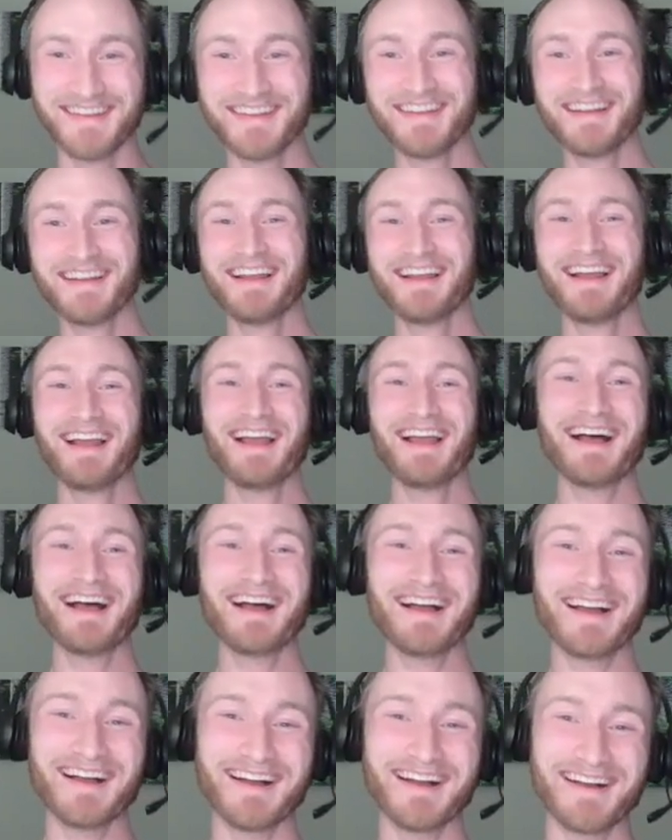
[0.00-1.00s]
because
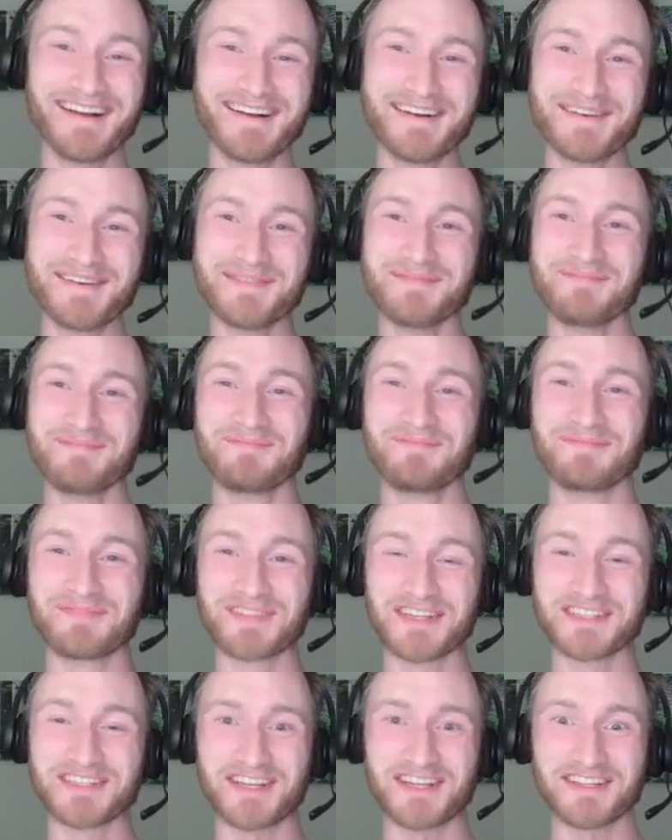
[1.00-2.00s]
mm-hmm. um,
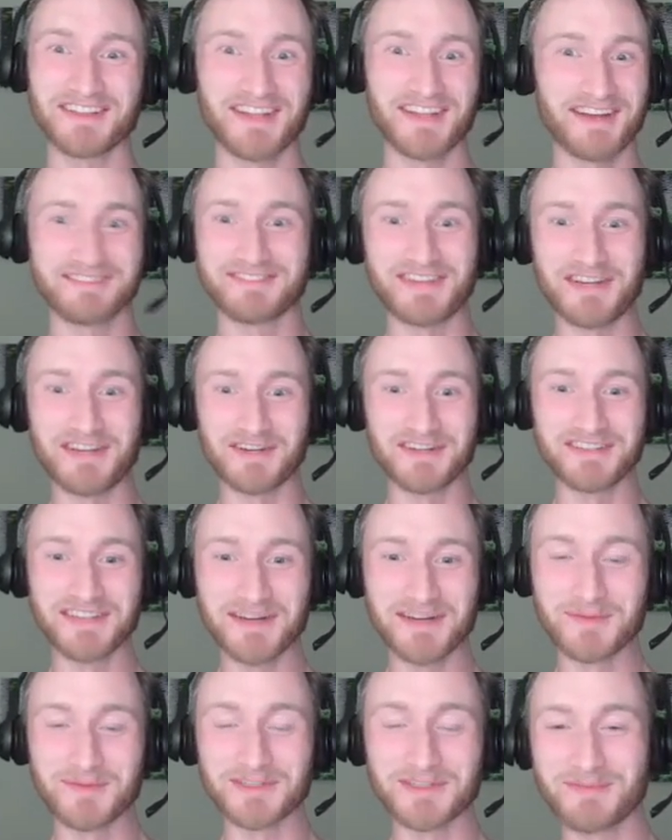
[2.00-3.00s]
I love hearing
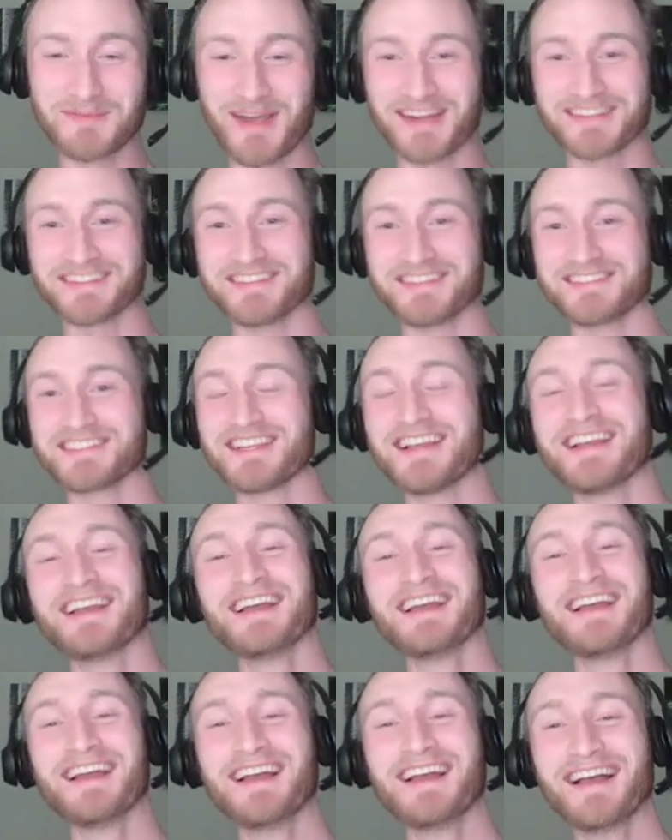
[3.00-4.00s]
their perspectives.
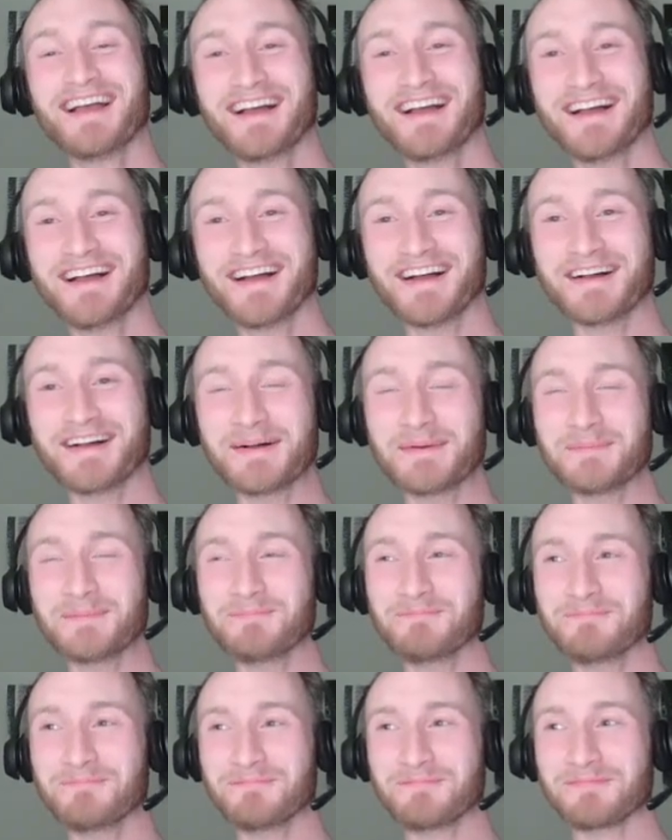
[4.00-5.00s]

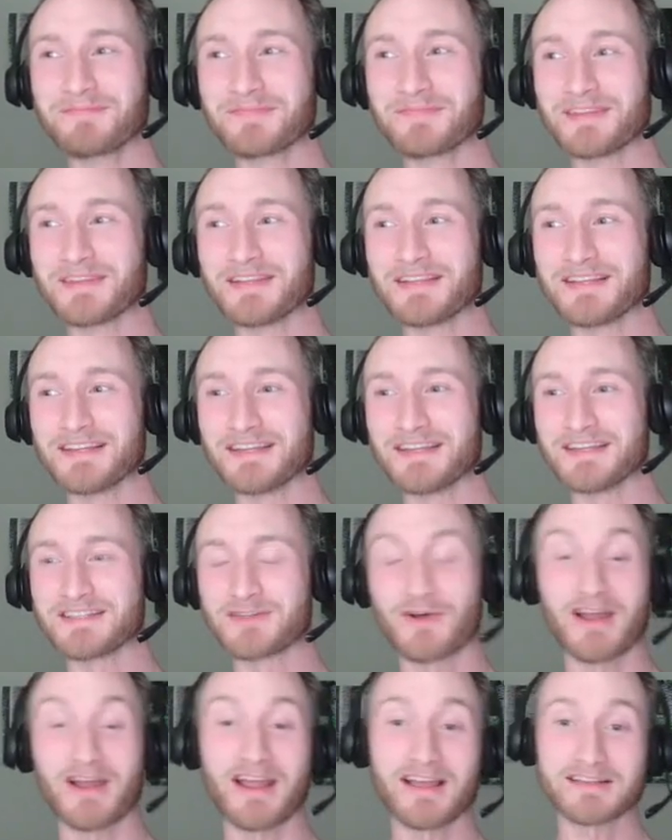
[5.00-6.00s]
Um,
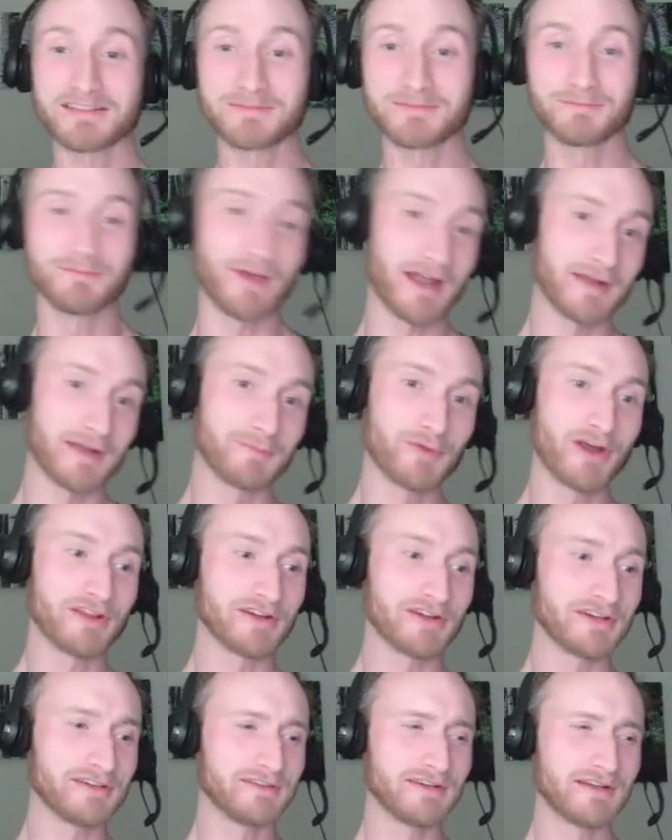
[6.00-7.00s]
so I asked my
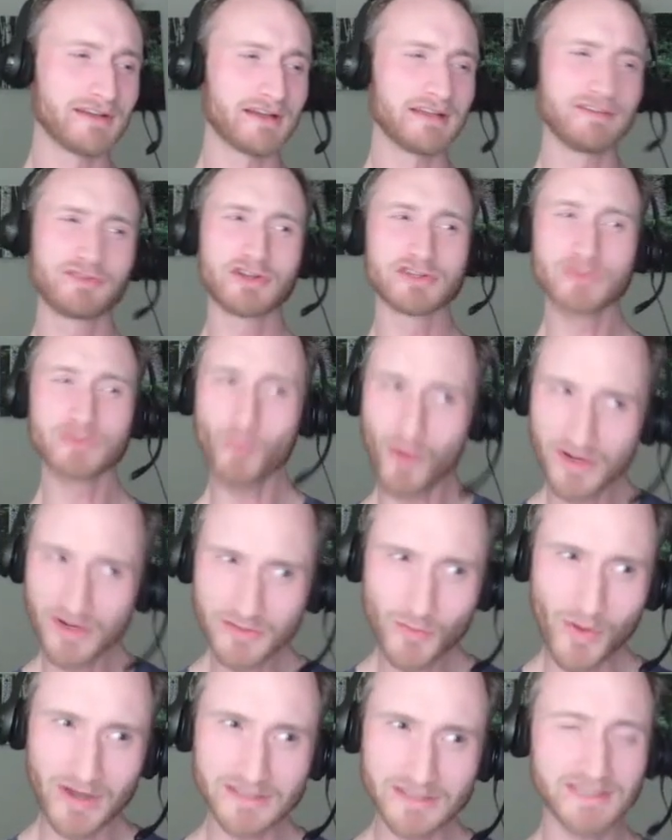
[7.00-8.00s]
brother if there's one
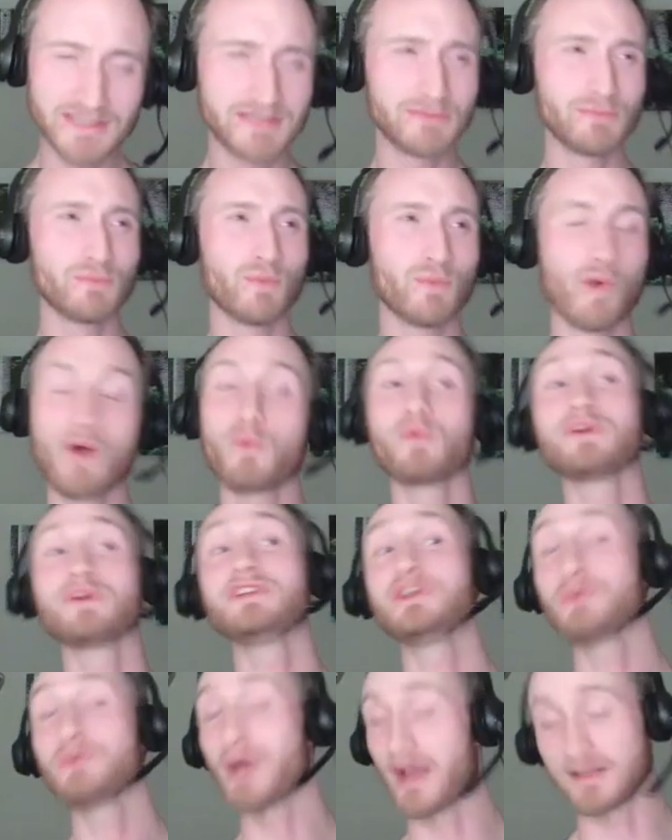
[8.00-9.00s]
question, what would
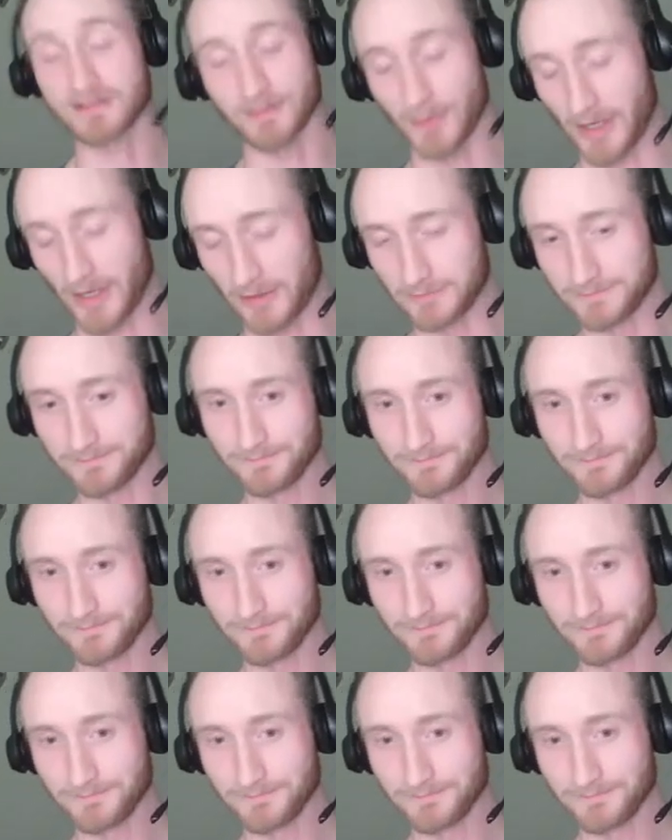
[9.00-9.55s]
you ask about?